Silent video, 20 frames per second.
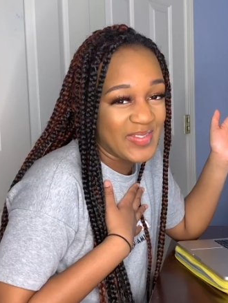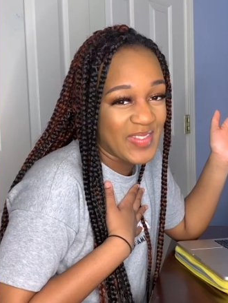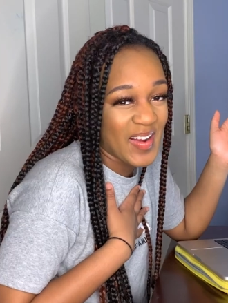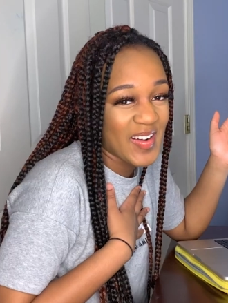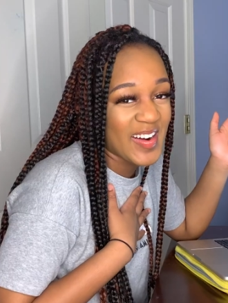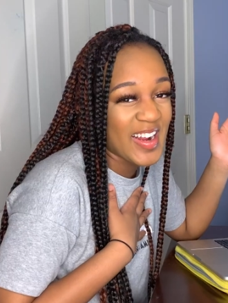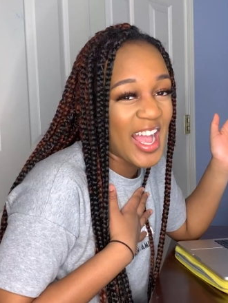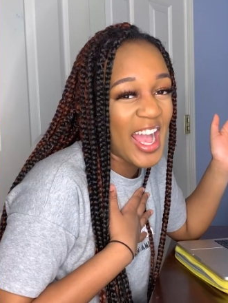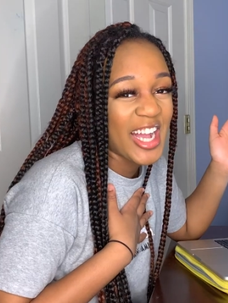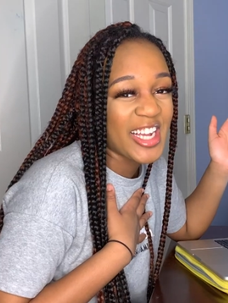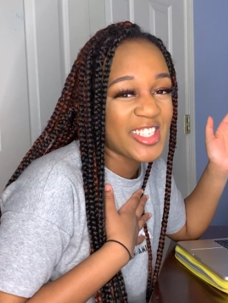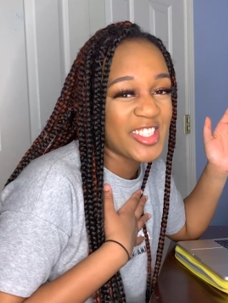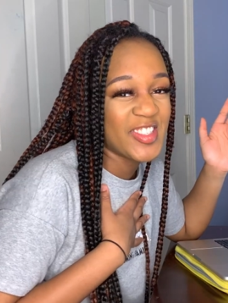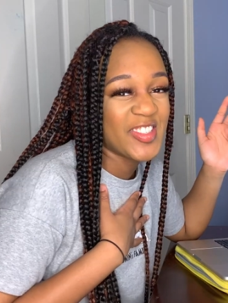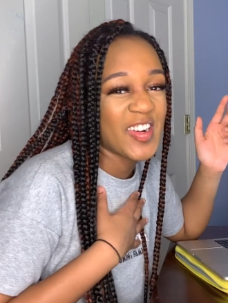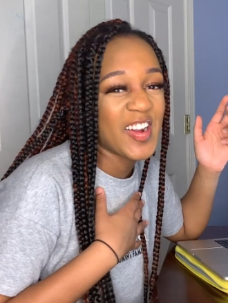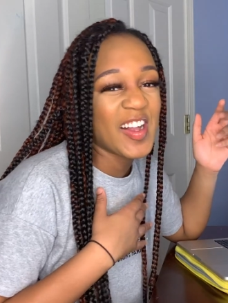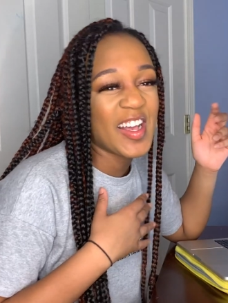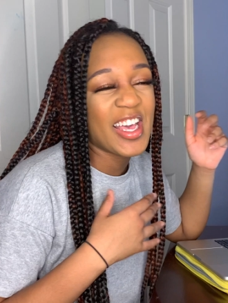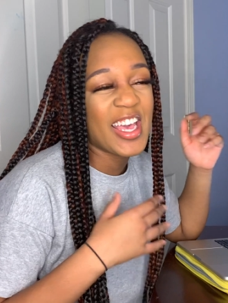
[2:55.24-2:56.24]
very
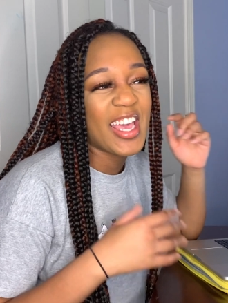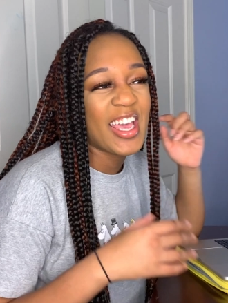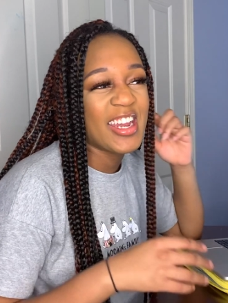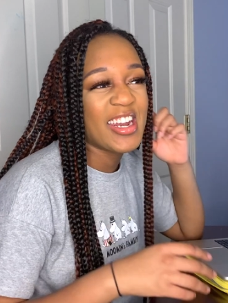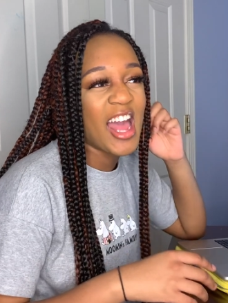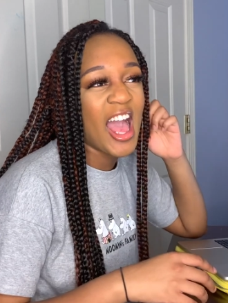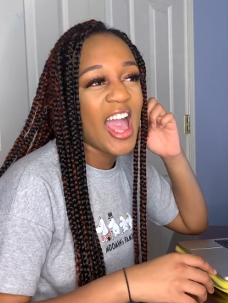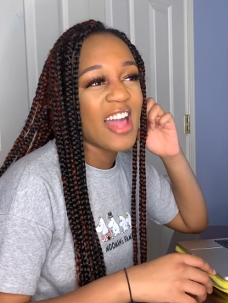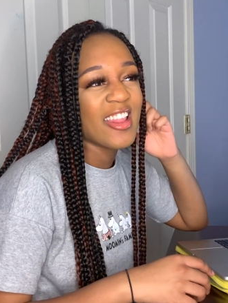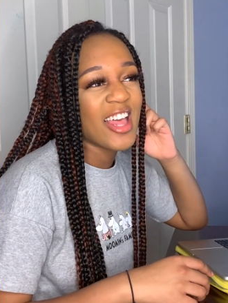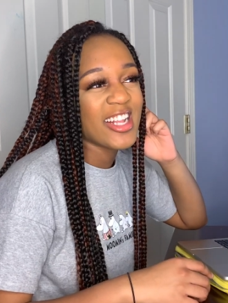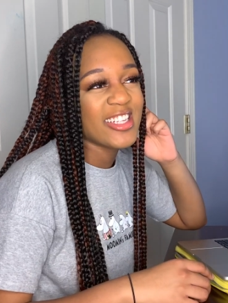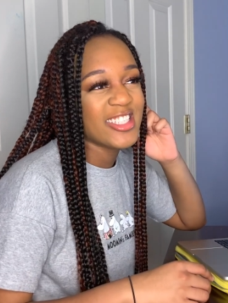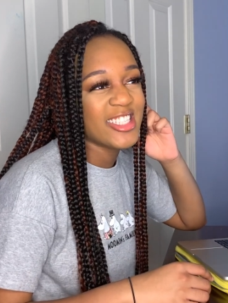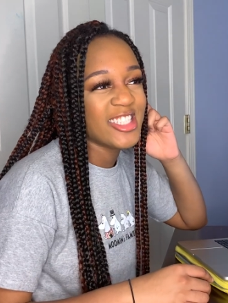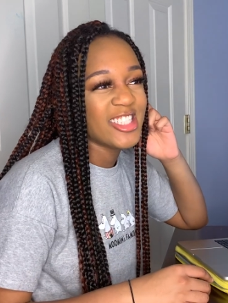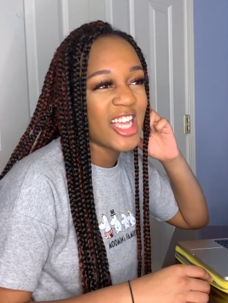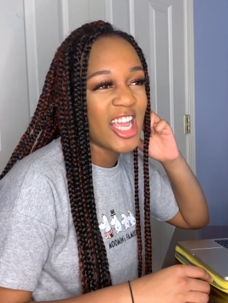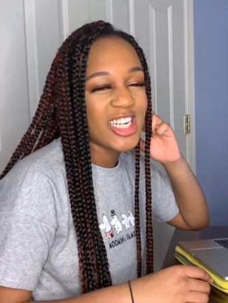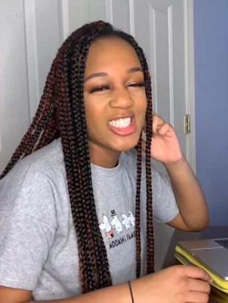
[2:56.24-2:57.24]
extra and I like
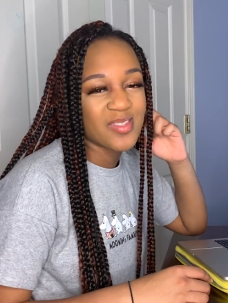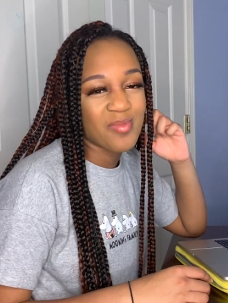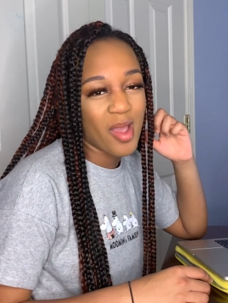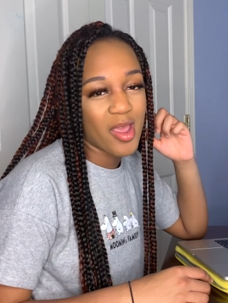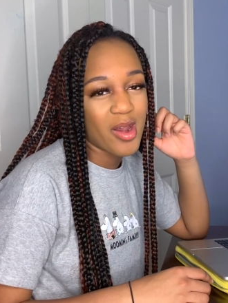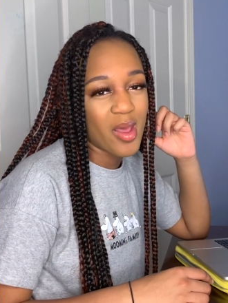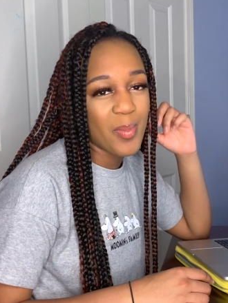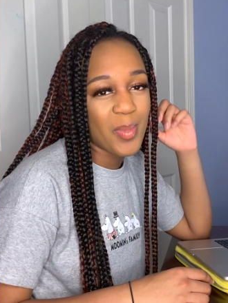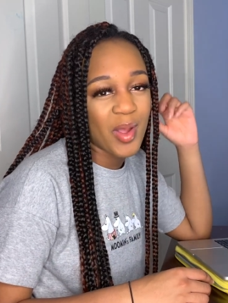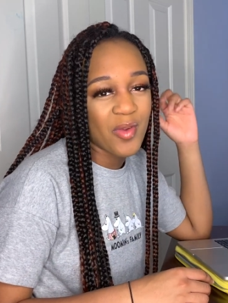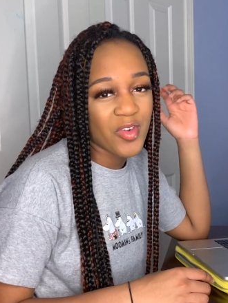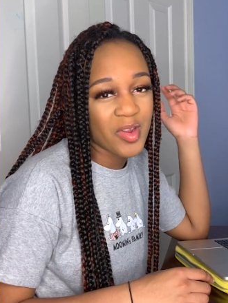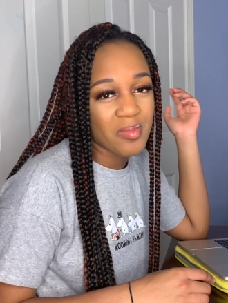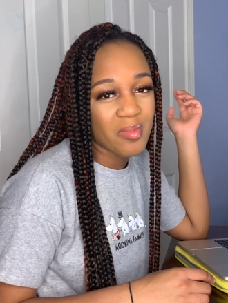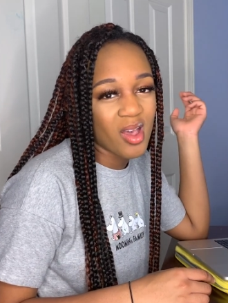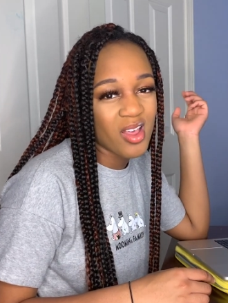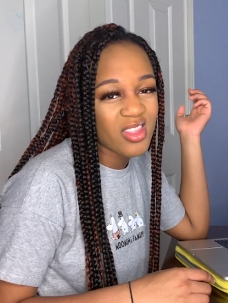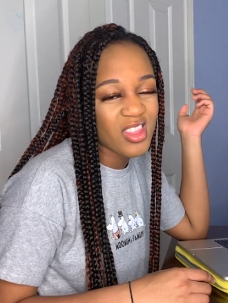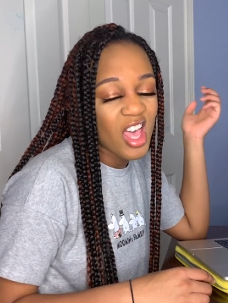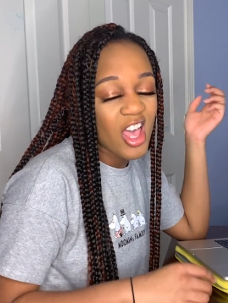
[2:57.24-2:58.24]
to change mine up every
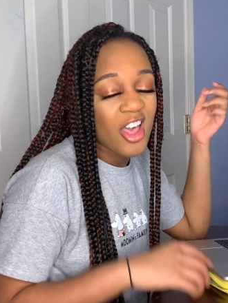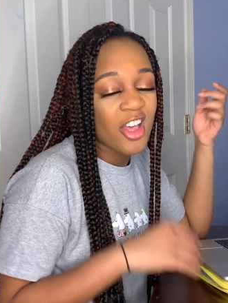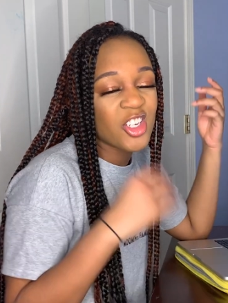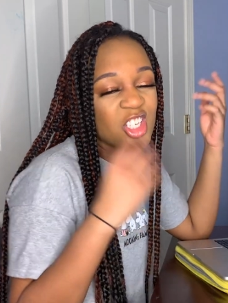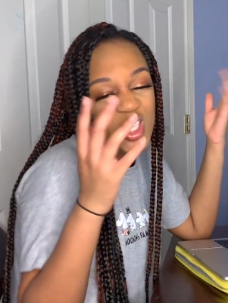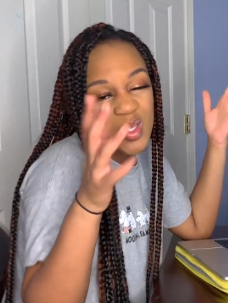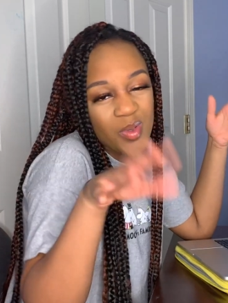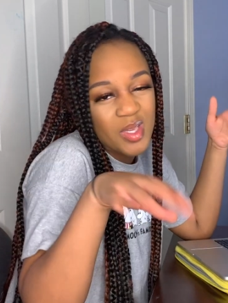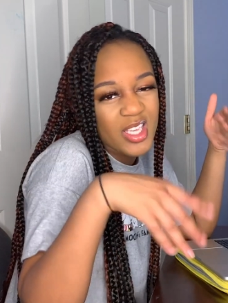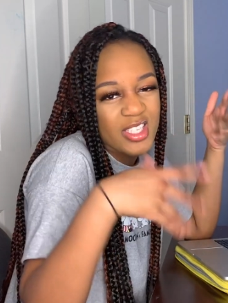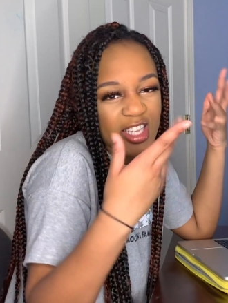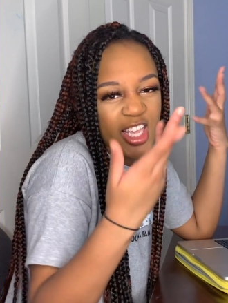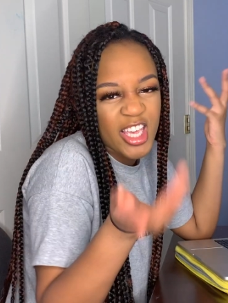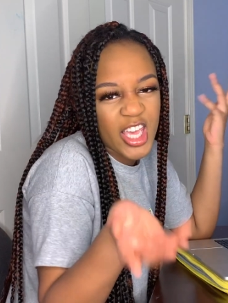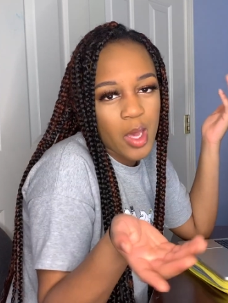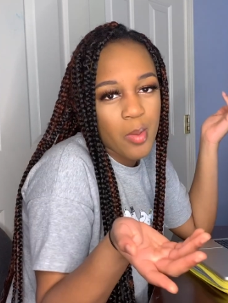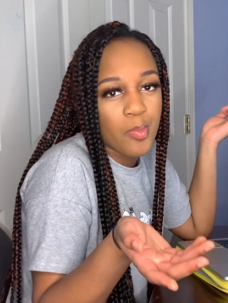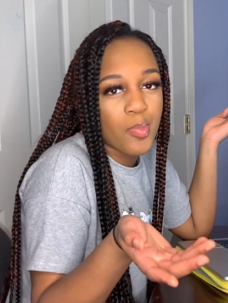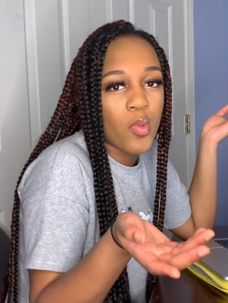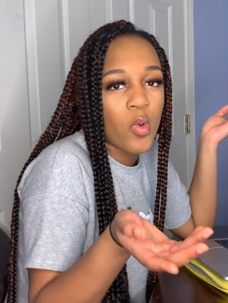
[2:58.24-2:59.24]
month just because I
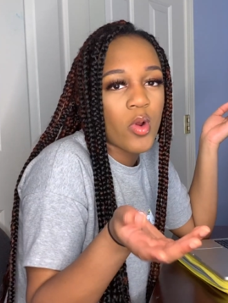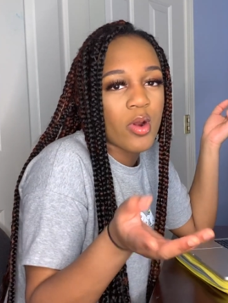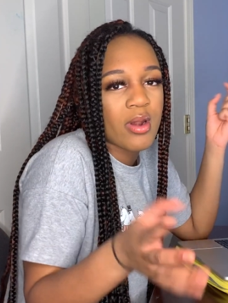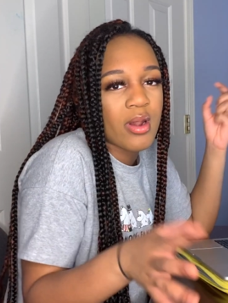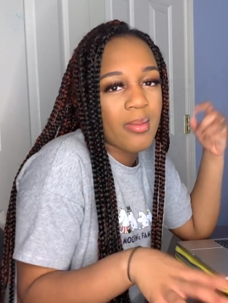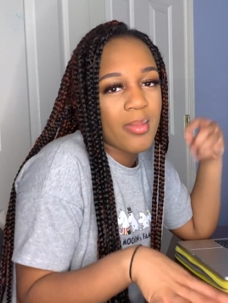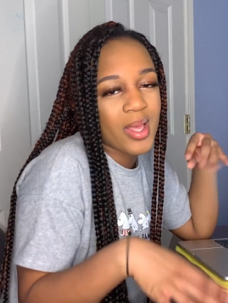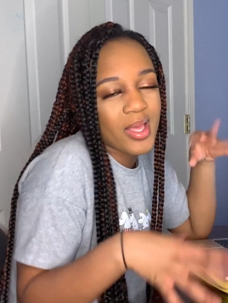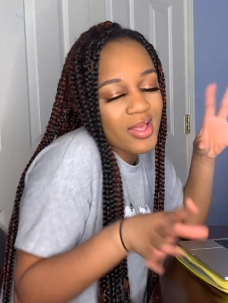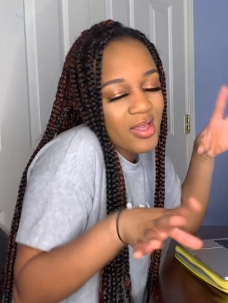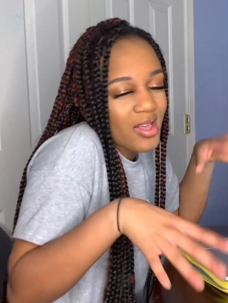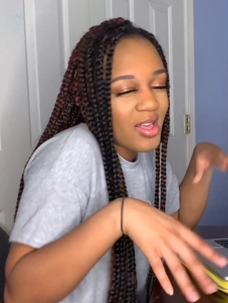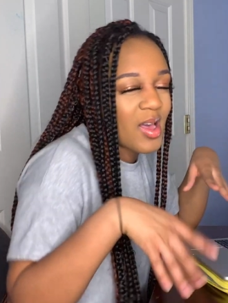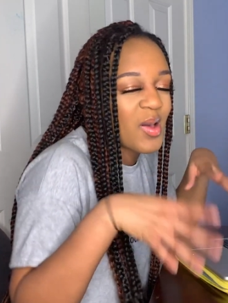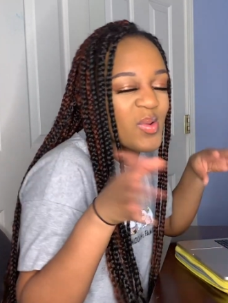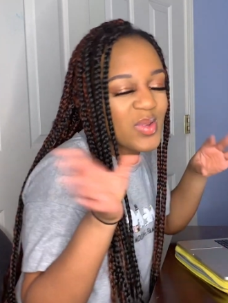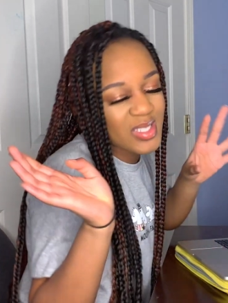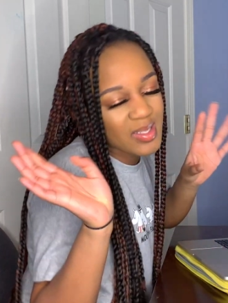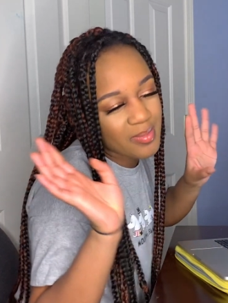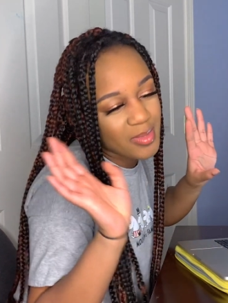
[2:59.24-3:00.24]
get bored and I'm like, ugh, I
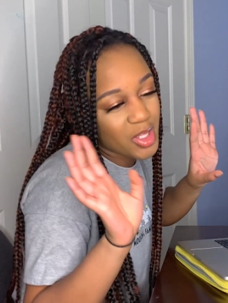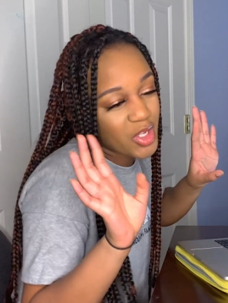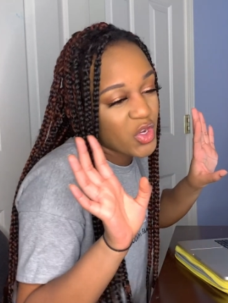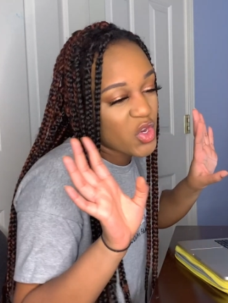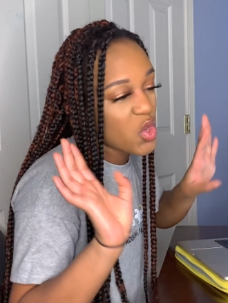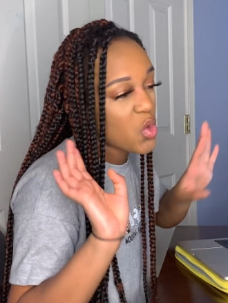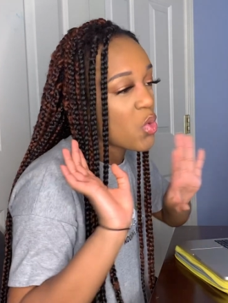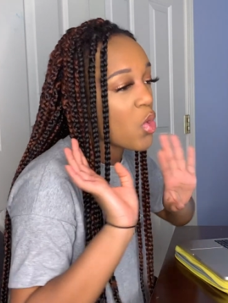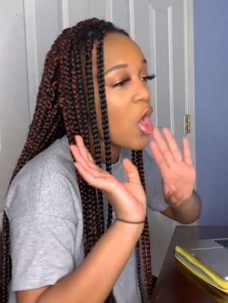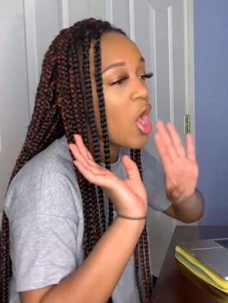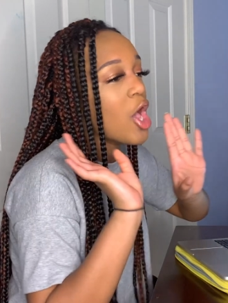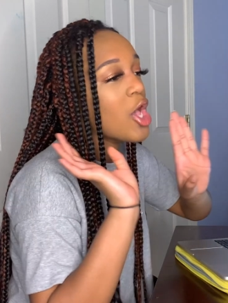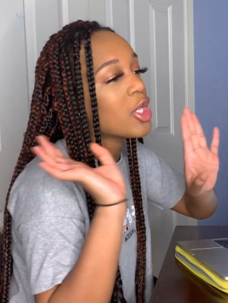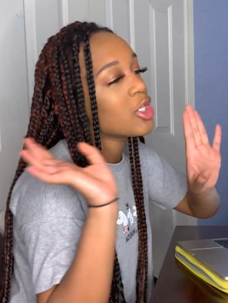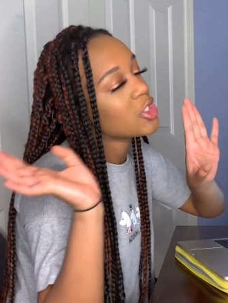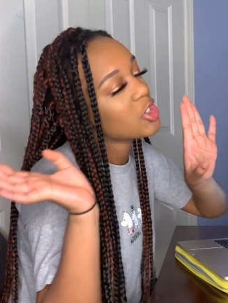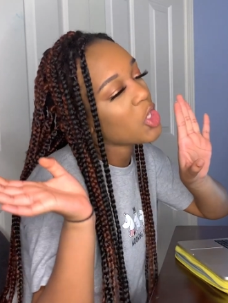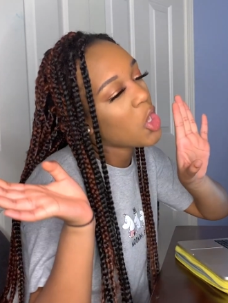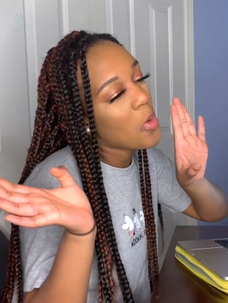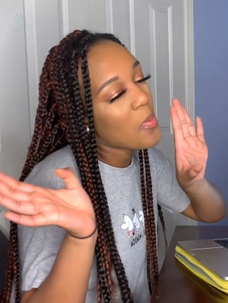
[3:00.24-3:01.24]
want something new.
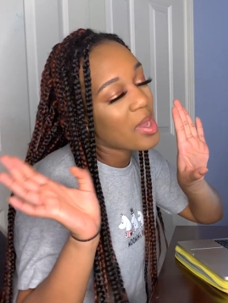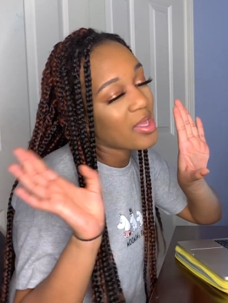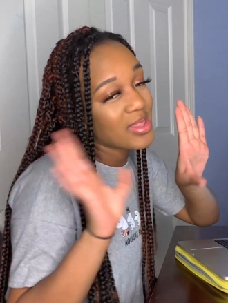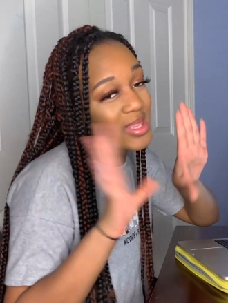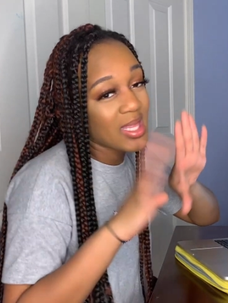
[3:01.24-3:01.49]
So my